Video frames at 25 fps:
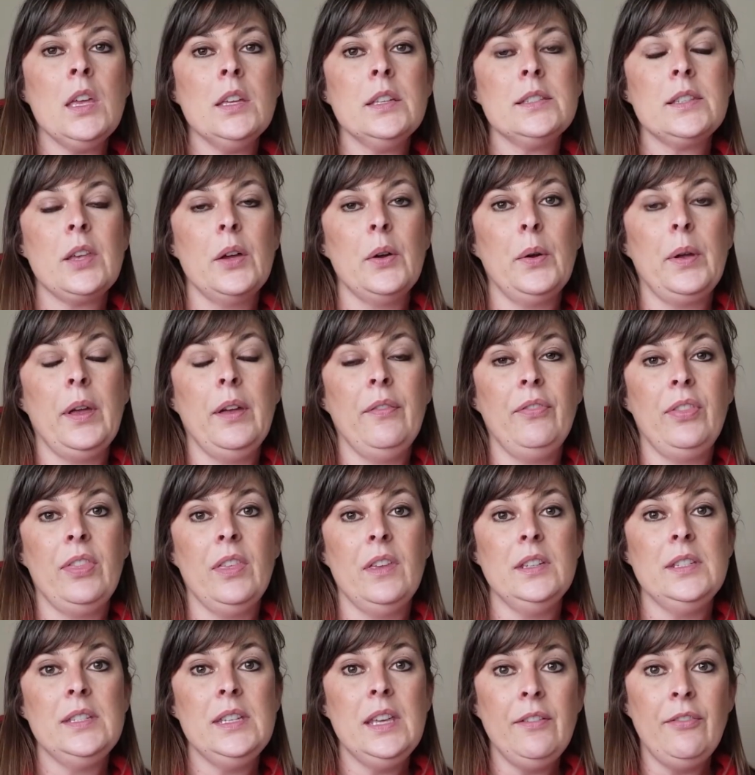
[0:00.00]
So if
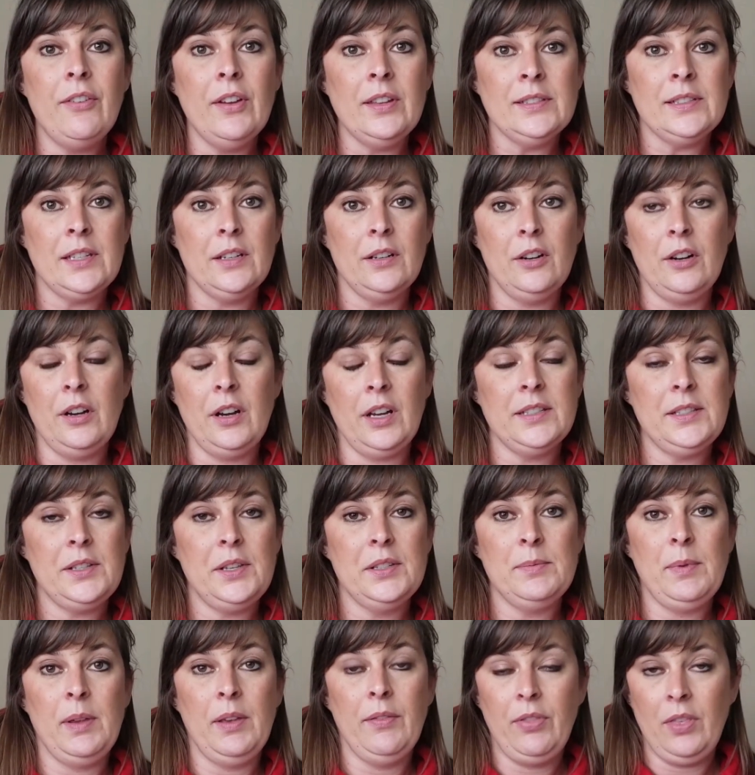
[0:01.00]
the defense, or
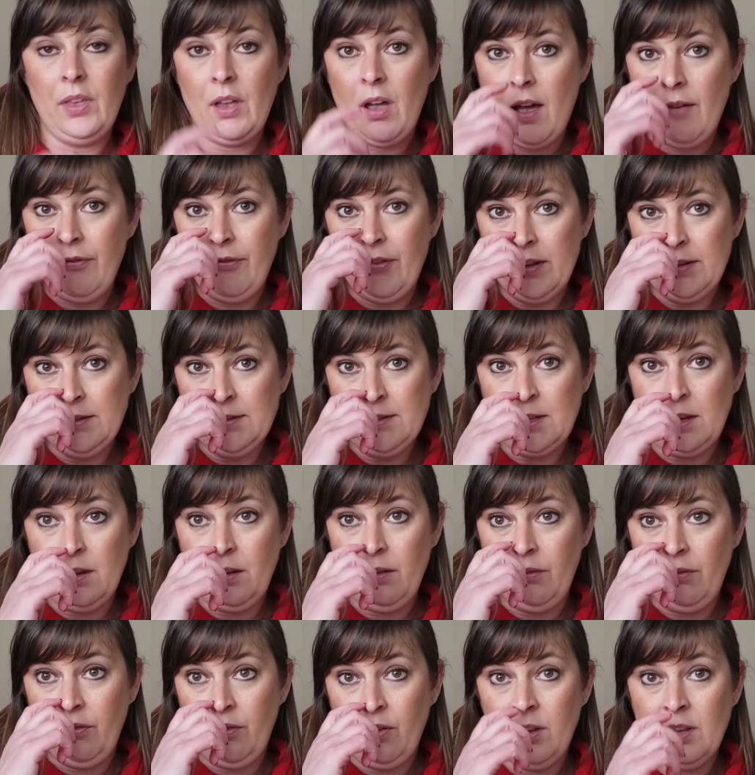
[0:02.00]
excuse me, if the
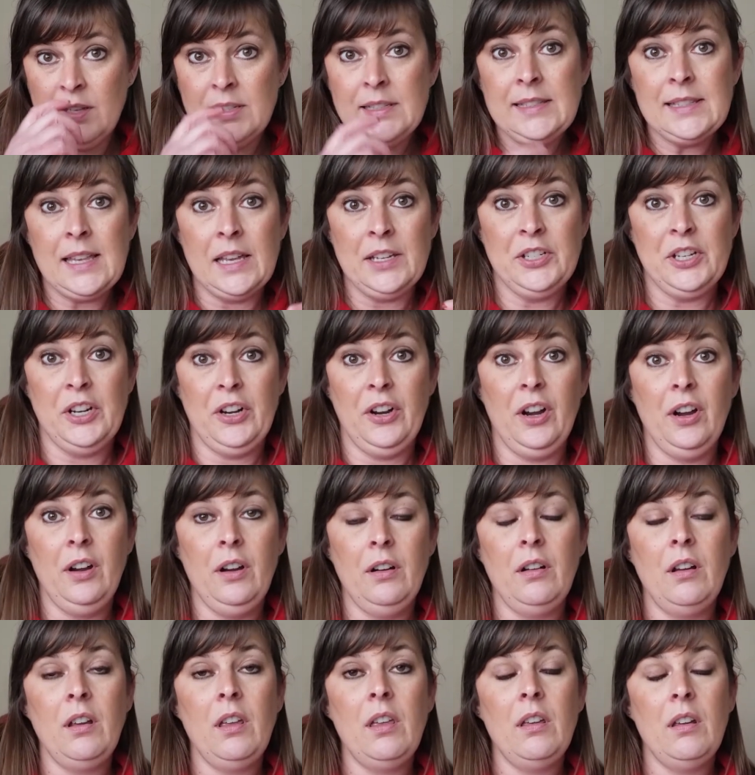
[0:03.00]
offensive
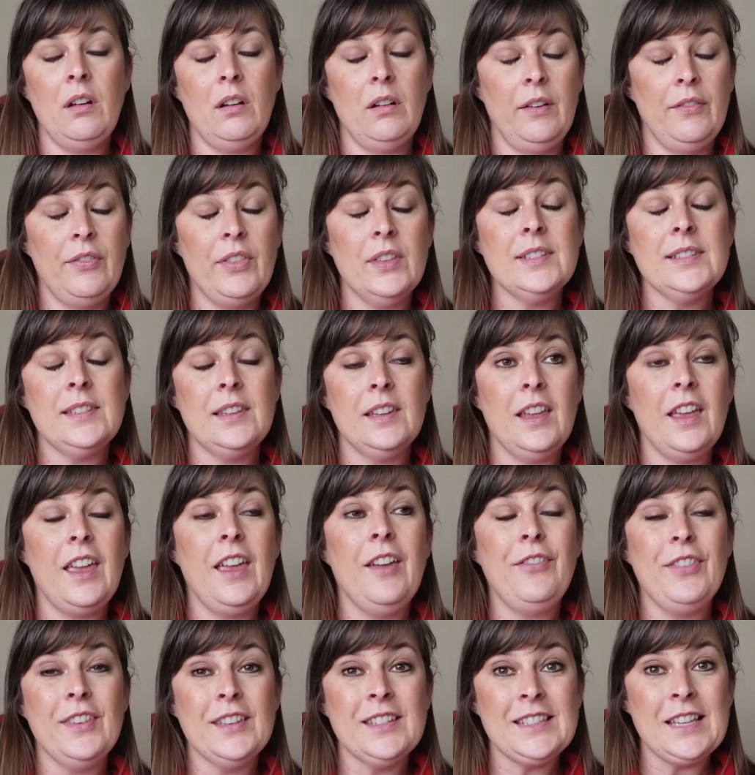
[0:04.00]
center, if
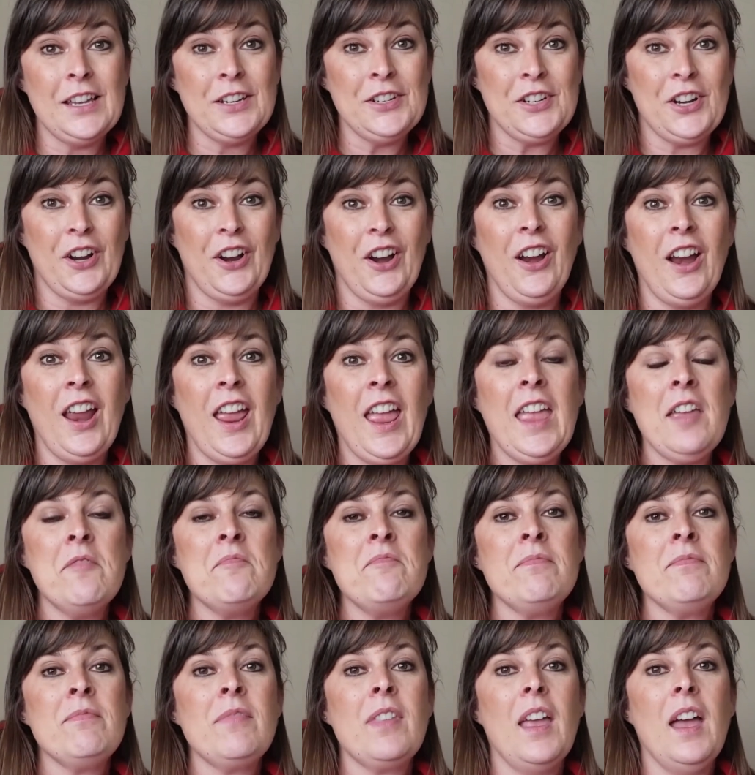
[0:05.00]
the center
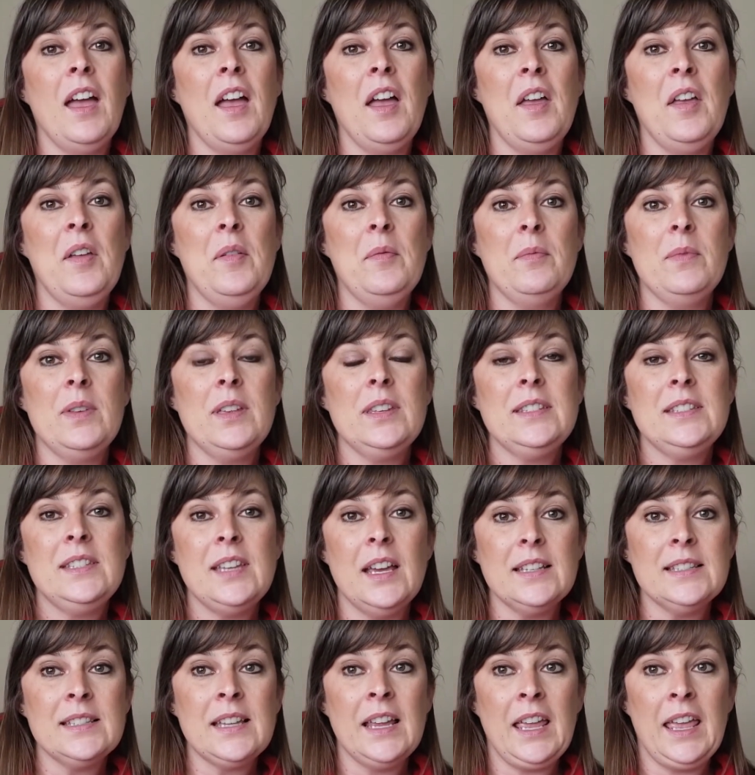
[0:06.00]

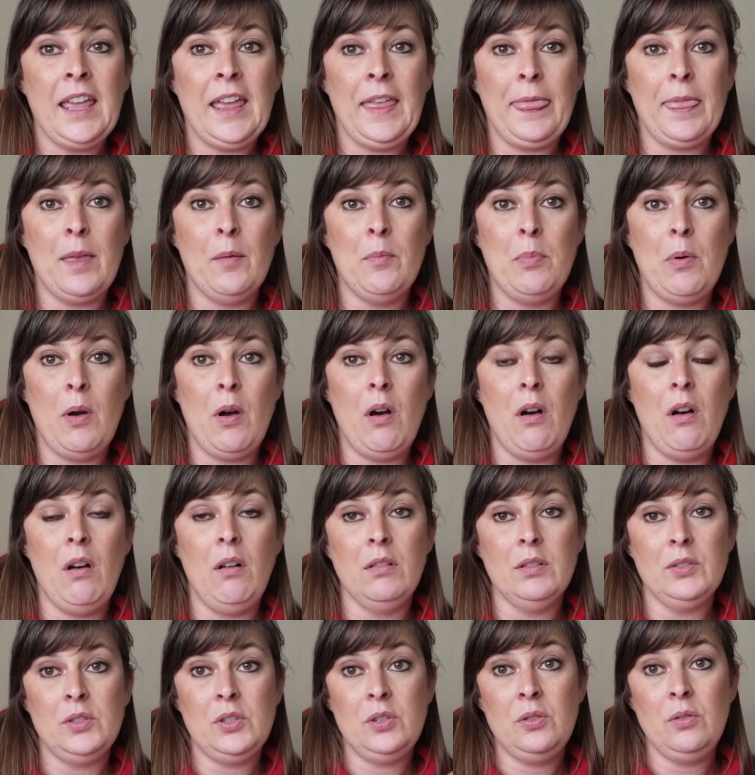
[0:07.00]
doesn't get the
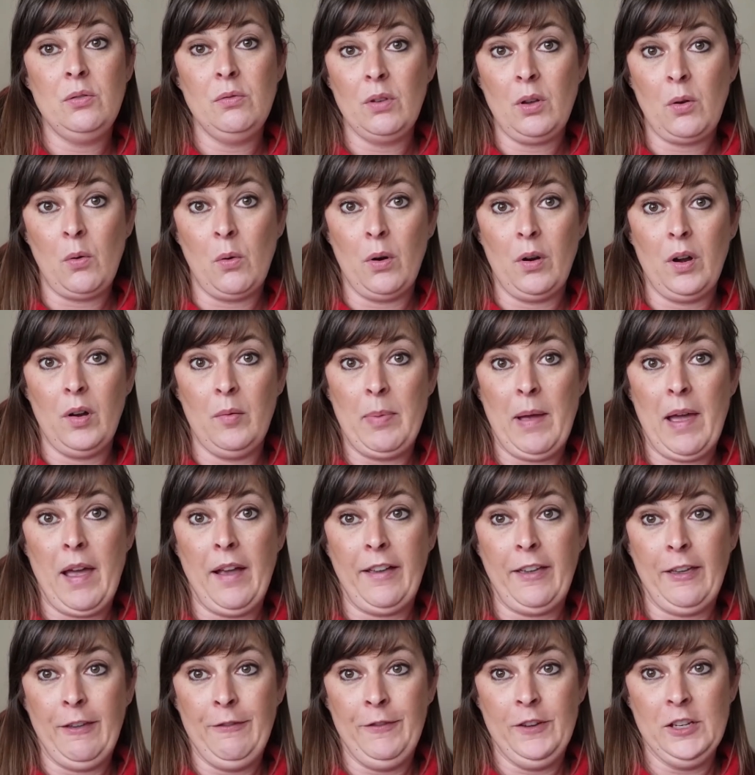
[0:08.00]
ball to the
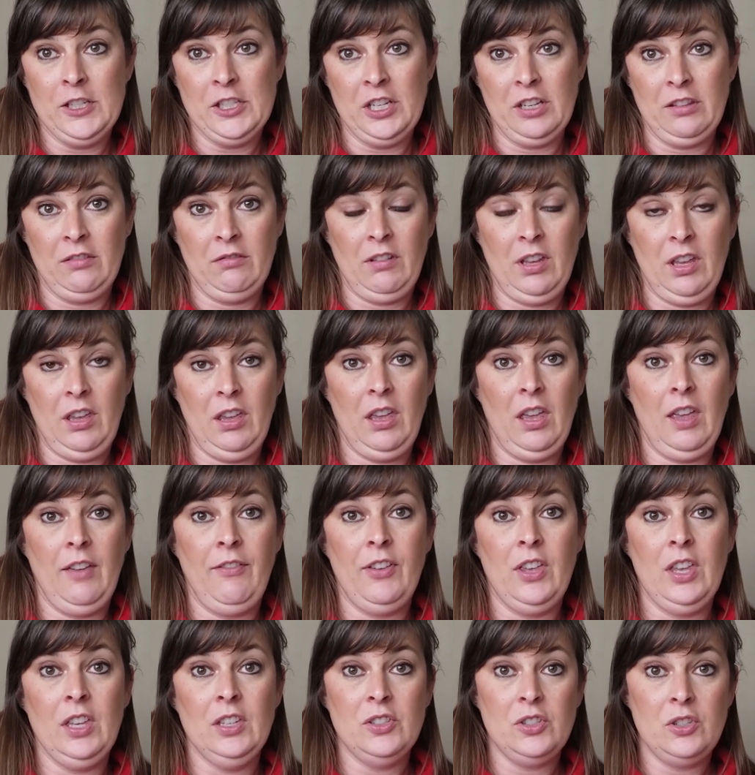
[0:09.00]
quarterback efficiently, if
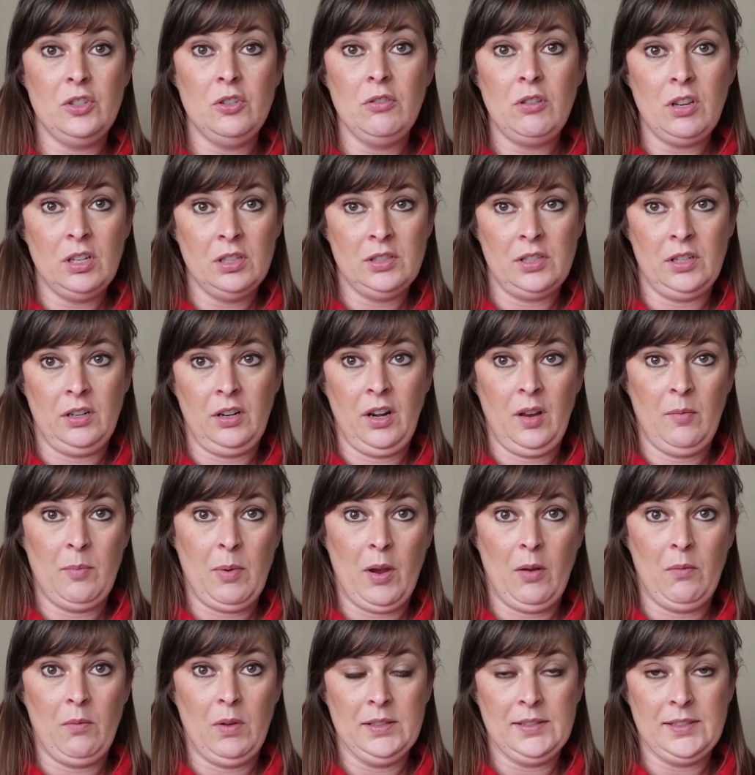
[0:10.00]
he's too concerned
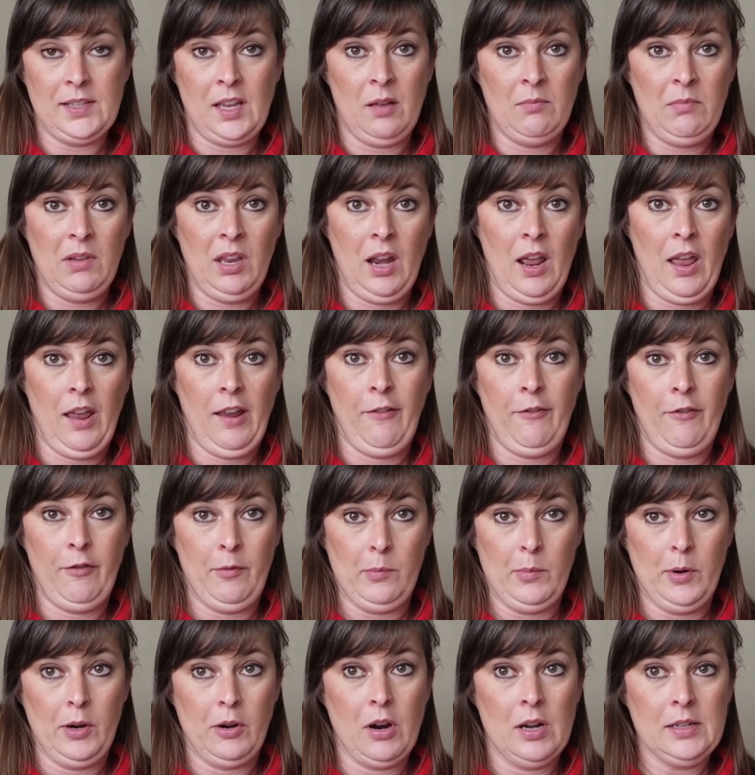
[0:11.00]
about what's coming at him
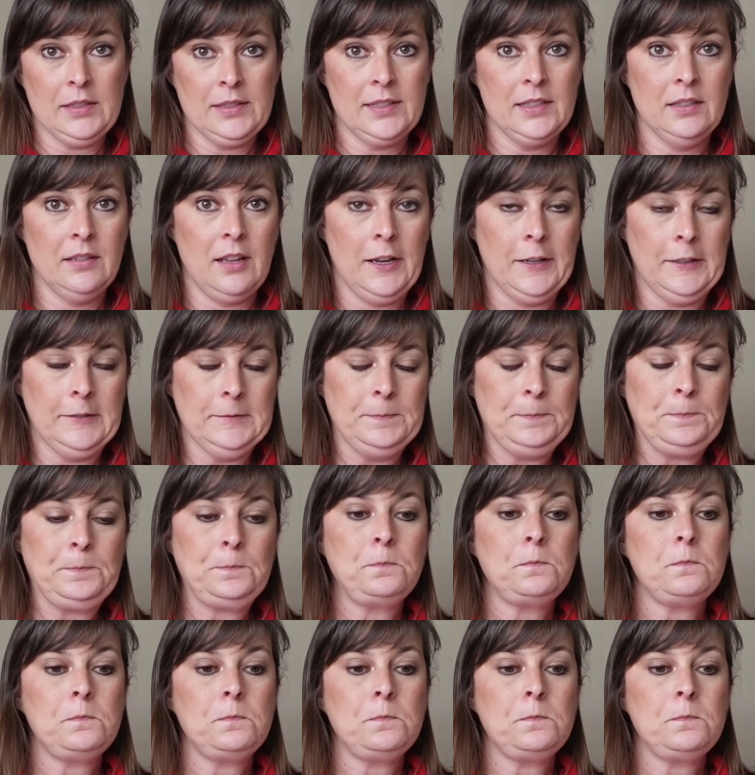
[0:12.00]
from across the line,